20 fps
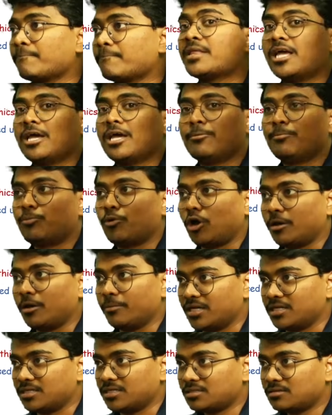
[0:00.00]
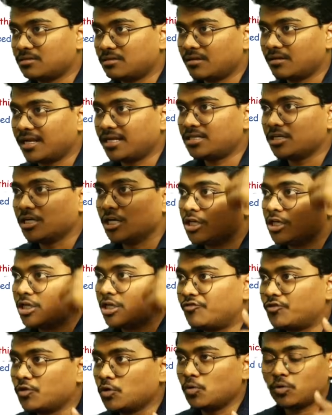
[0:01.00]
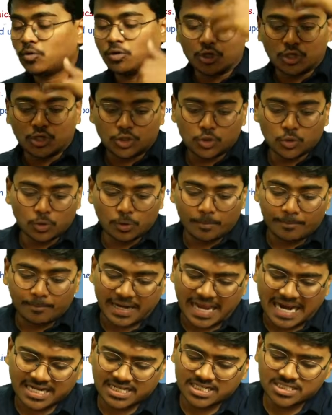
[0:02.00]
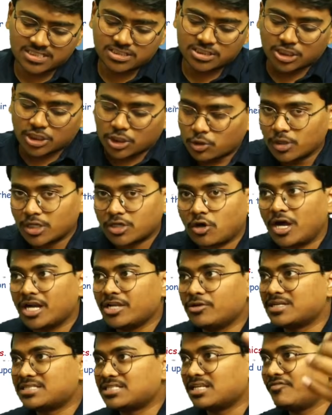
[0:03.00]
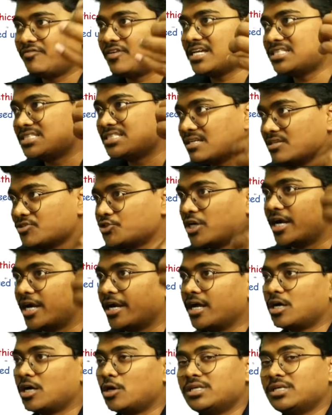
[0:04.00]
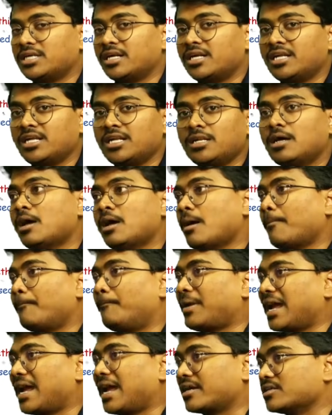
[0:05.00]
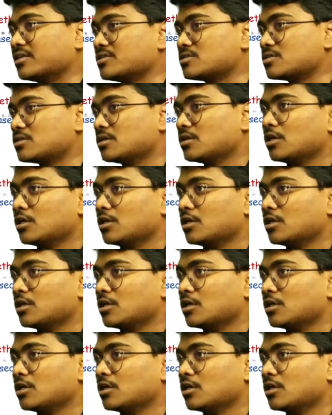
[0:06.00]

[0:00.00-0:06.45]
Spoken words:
employment, right? If you do practice, you will call yourself as chartered accountant in practice.